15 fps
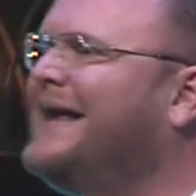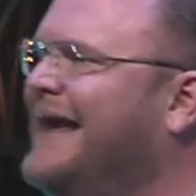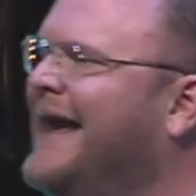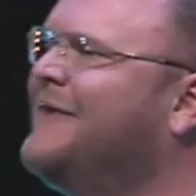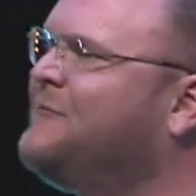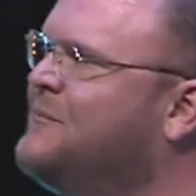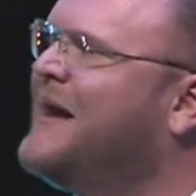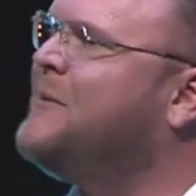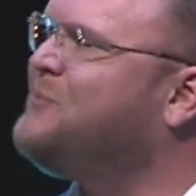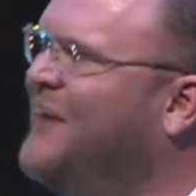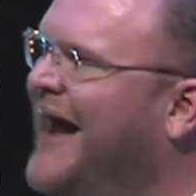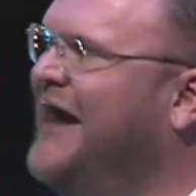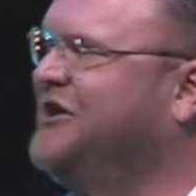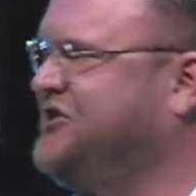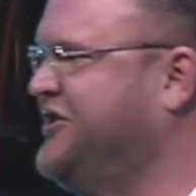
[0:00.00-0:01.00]
give me
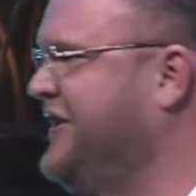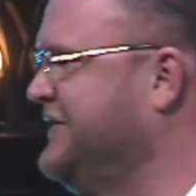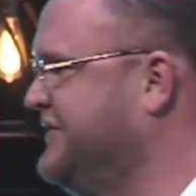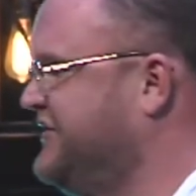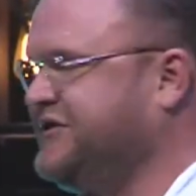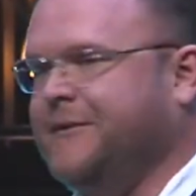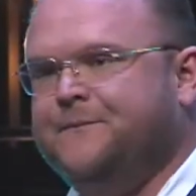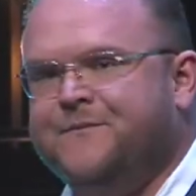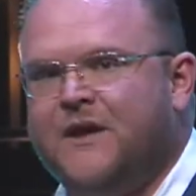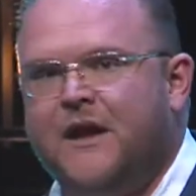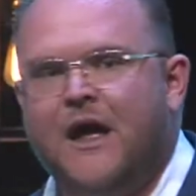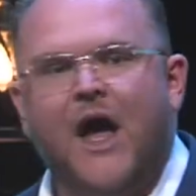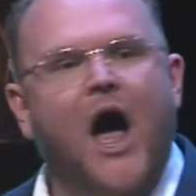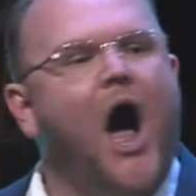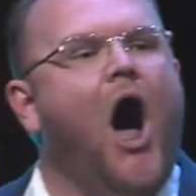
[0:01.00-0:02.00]
patience,
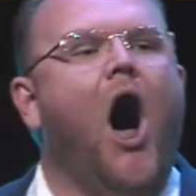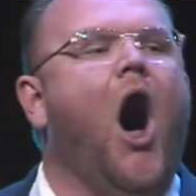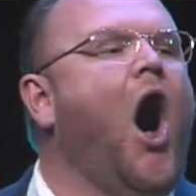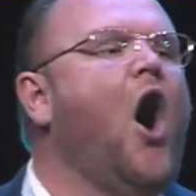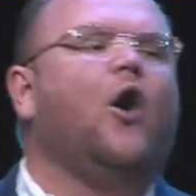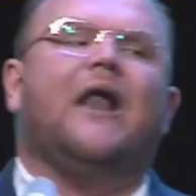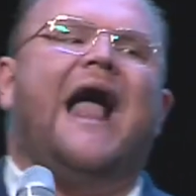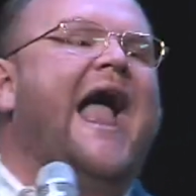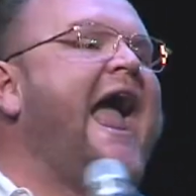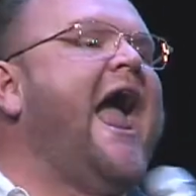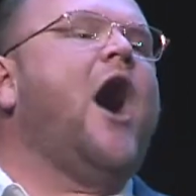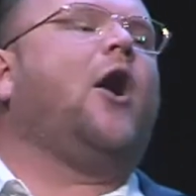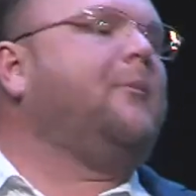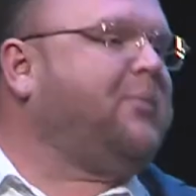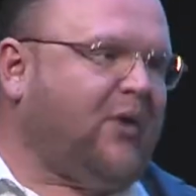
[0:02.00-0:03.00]
all
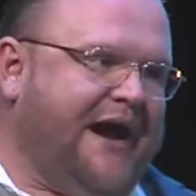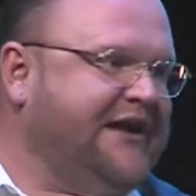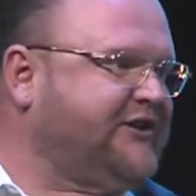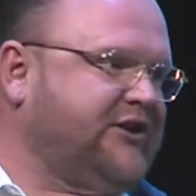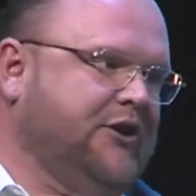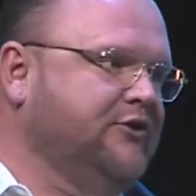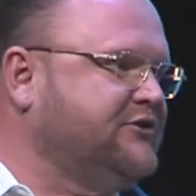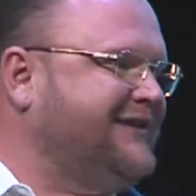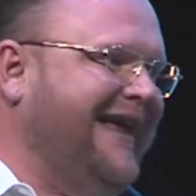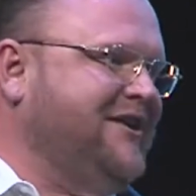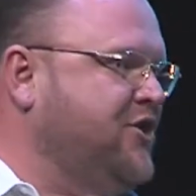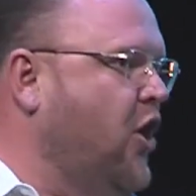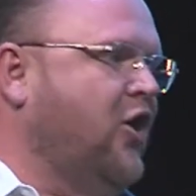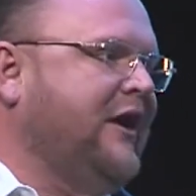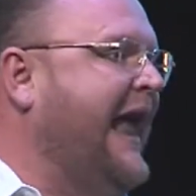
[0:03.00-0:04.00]
hell breaks loose in
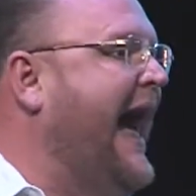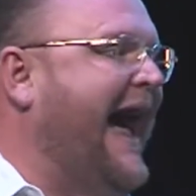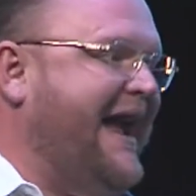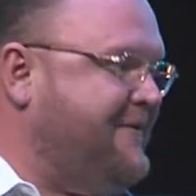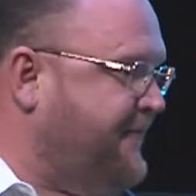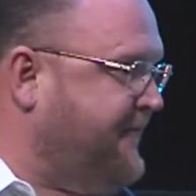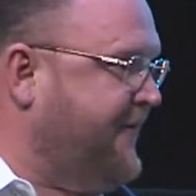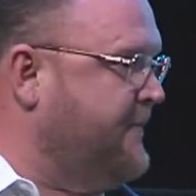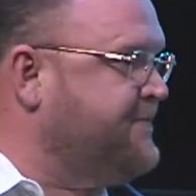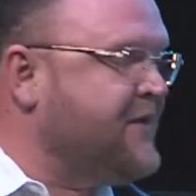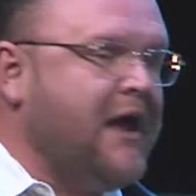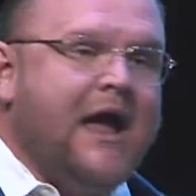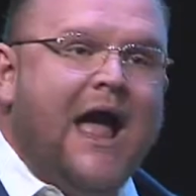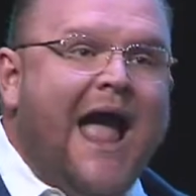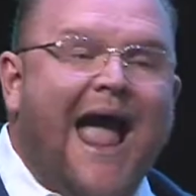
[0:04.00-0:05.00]
your life.
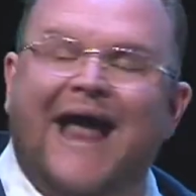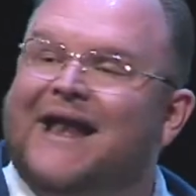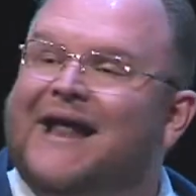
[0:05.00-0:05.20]
And